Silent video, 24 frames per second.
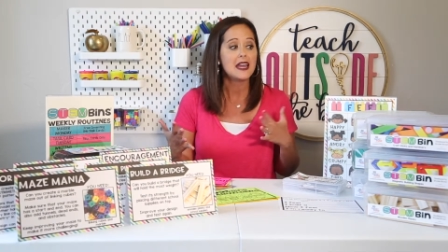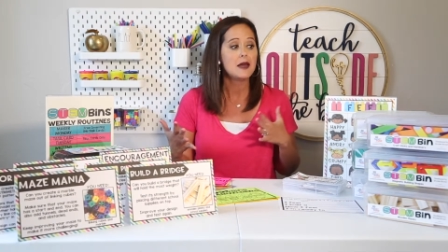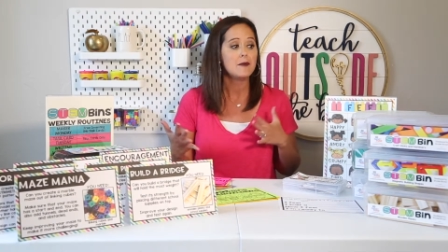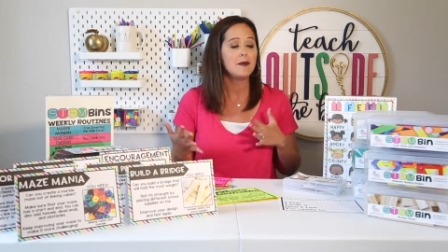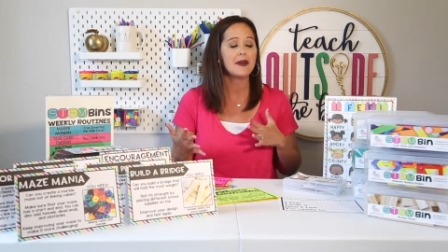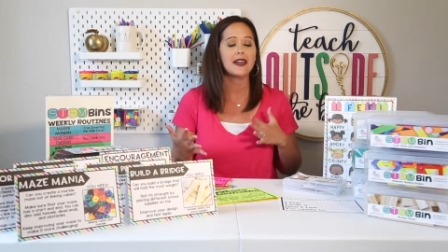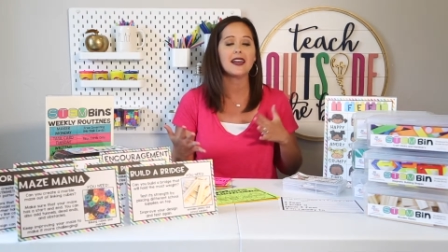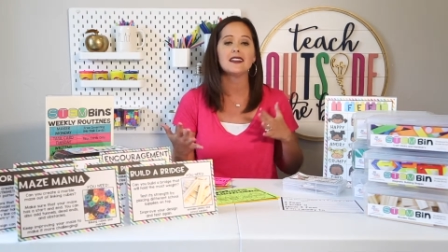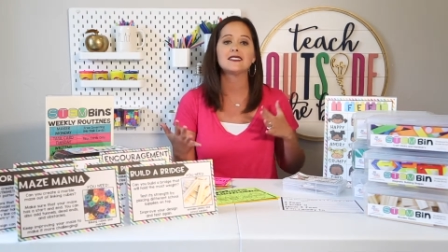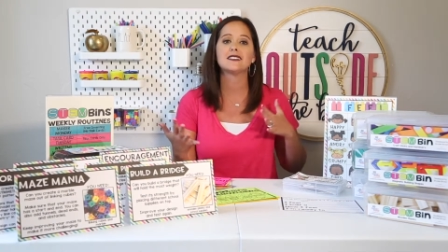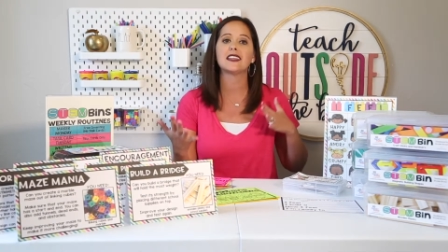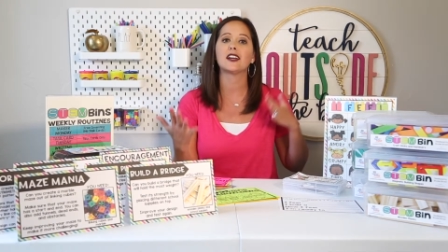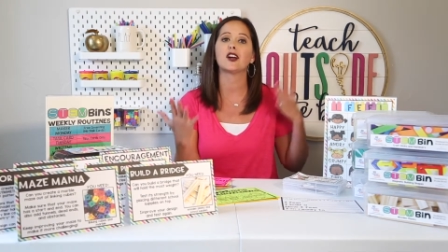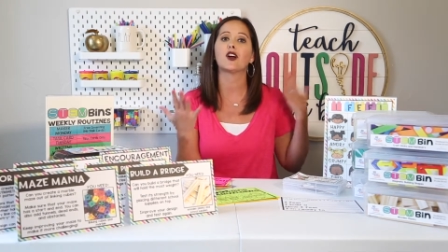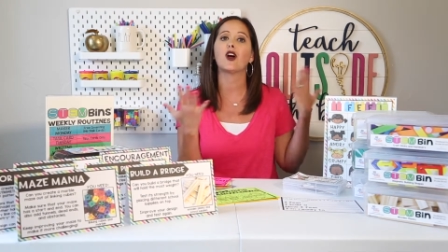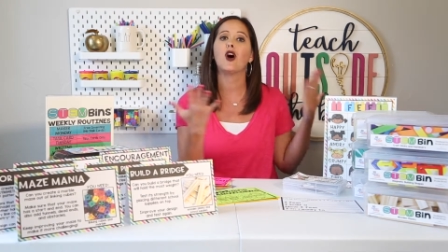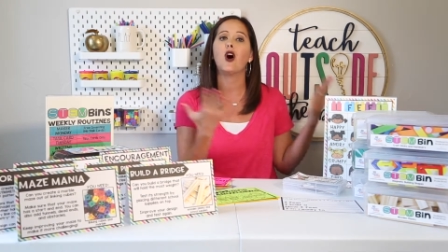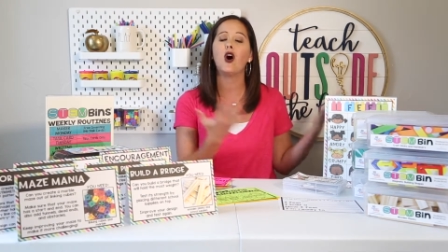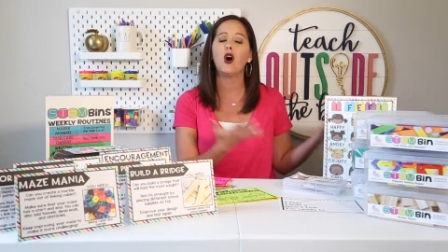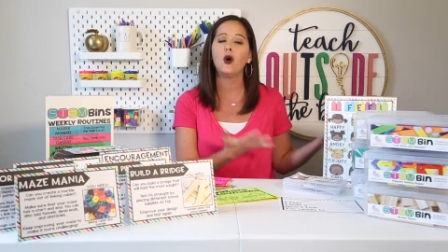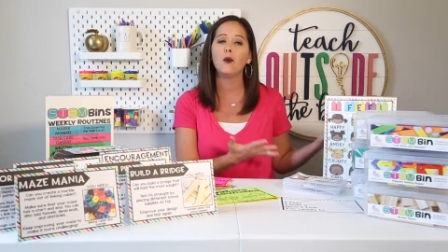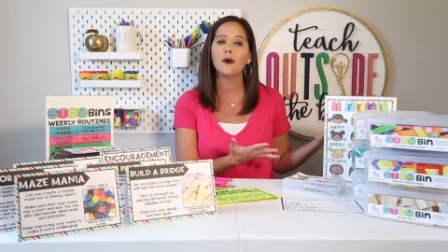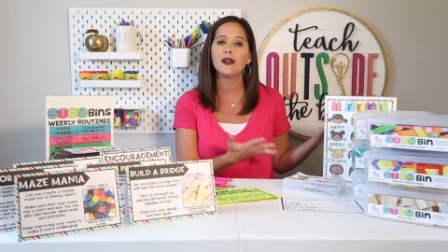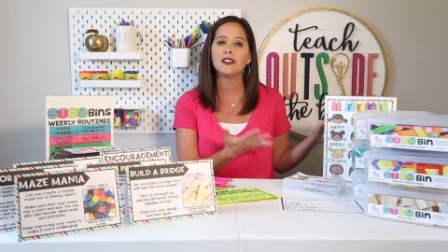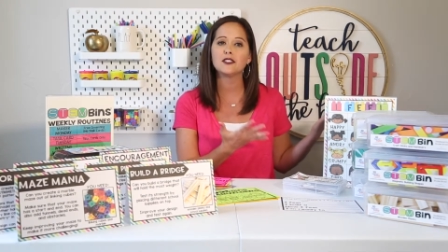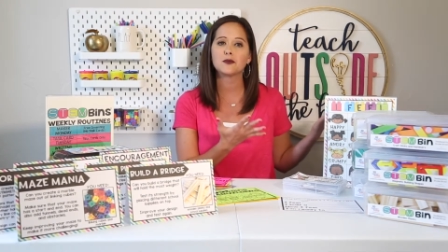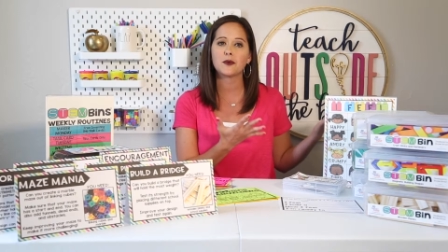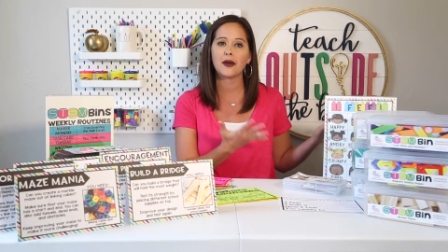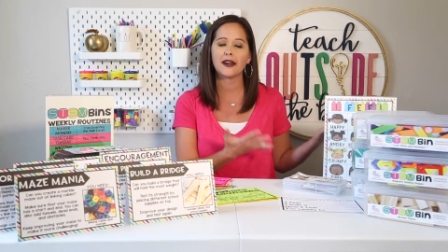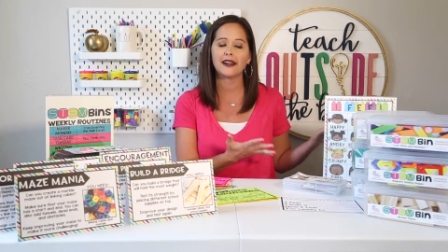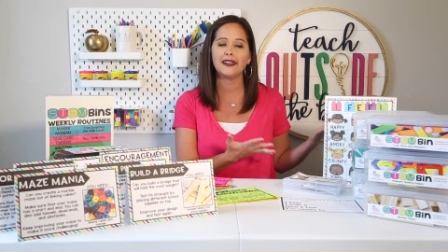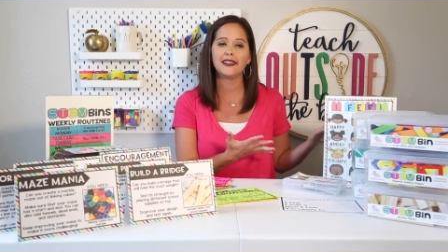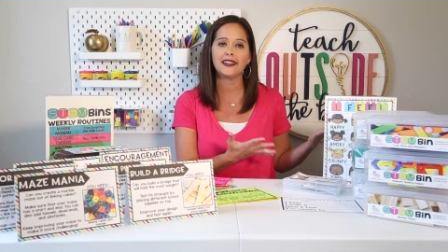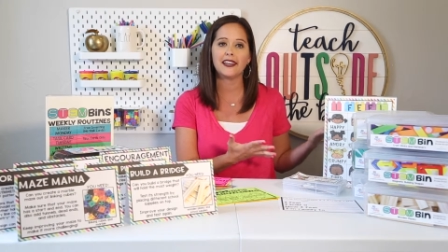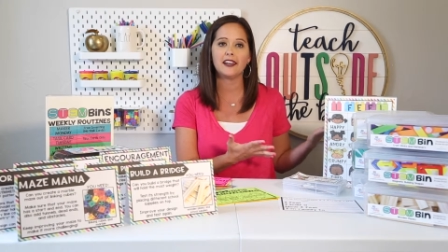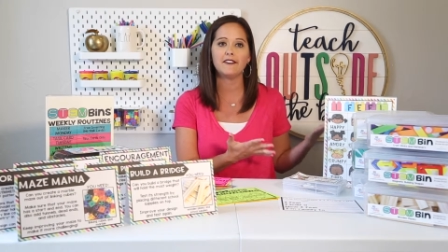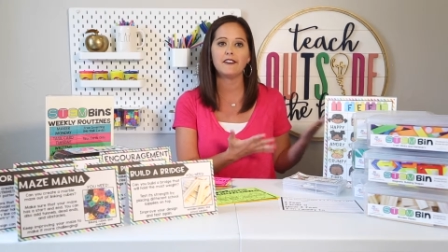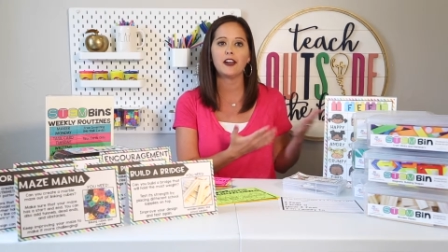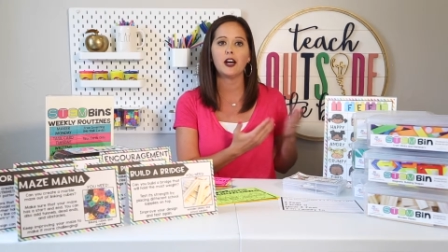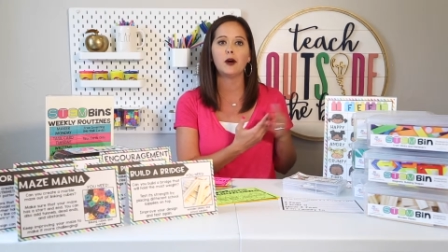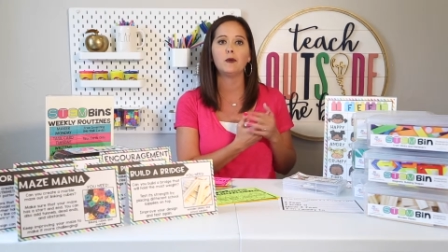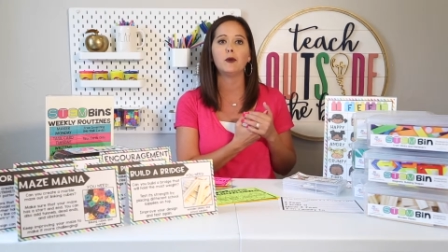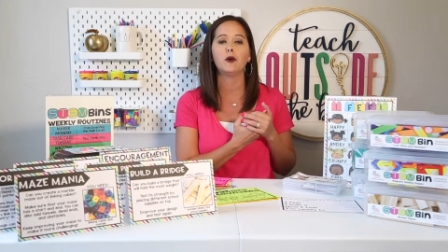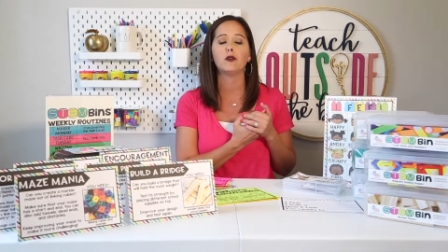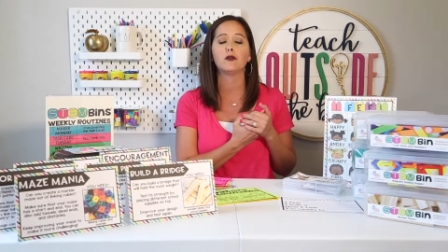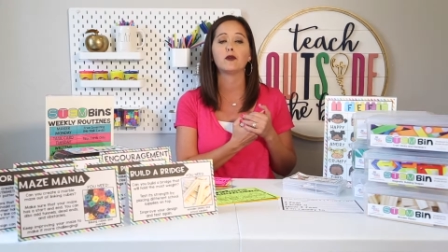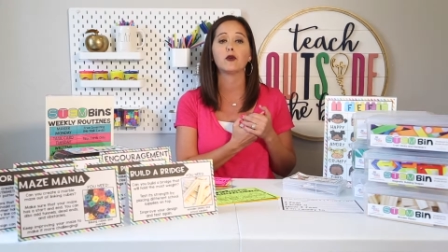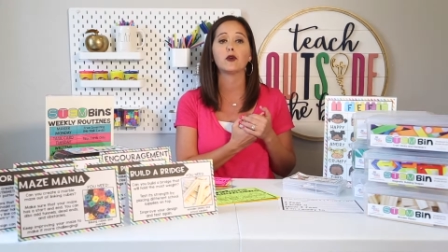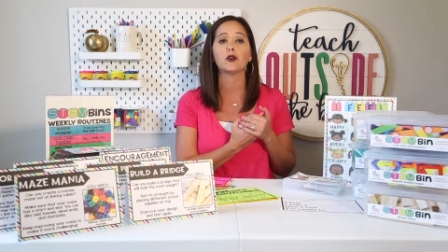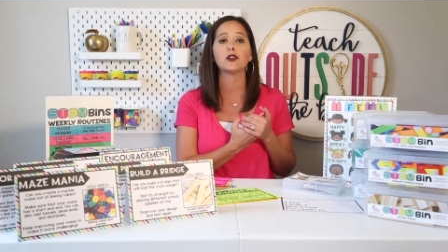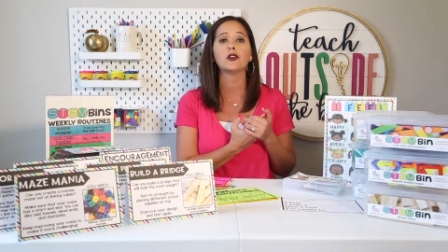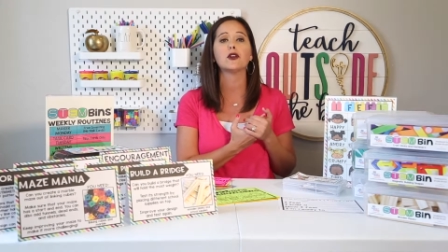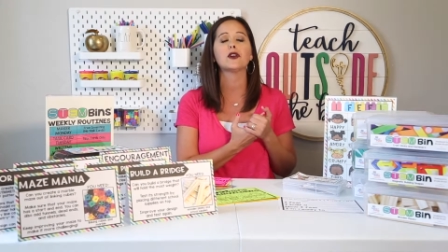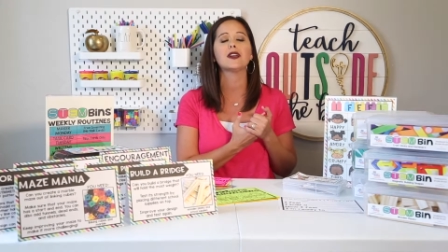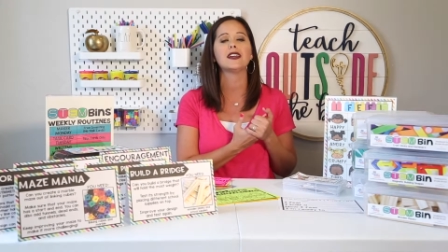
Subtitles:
because they are always readily available for your